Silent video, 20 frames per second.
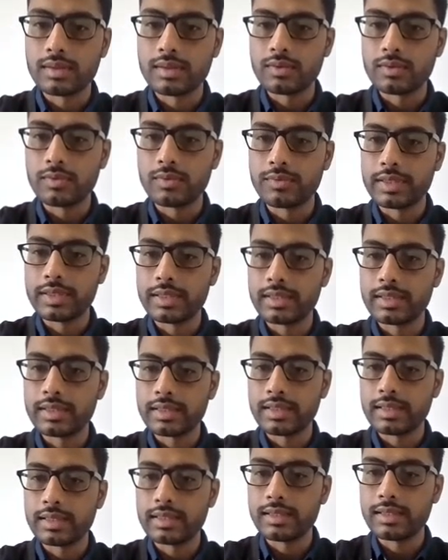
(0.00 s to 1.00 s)
over here
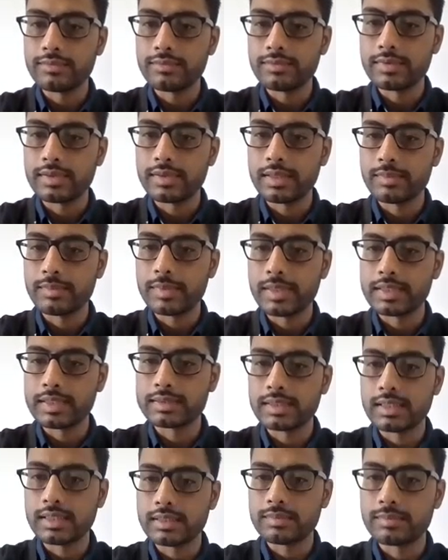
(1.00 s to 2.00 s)
I'll have n
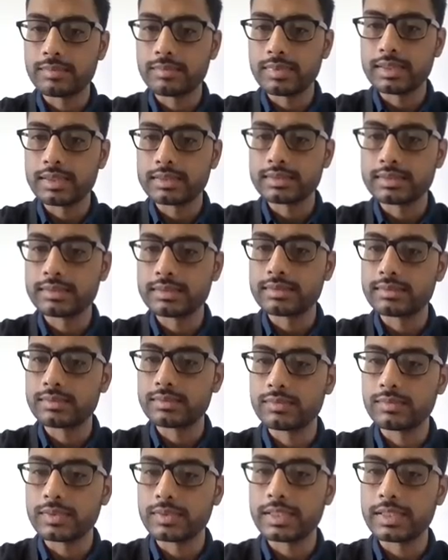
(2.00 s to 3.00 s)
minus r plus
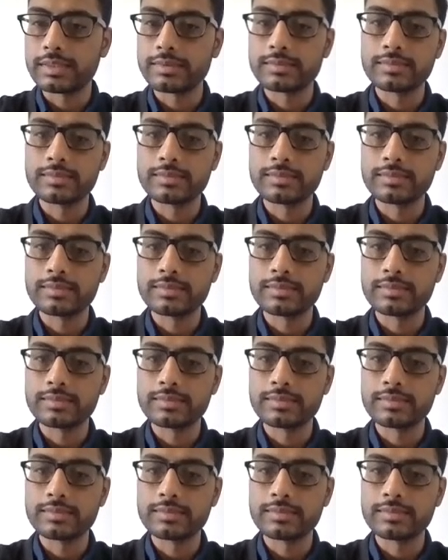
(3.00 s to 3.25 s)
1.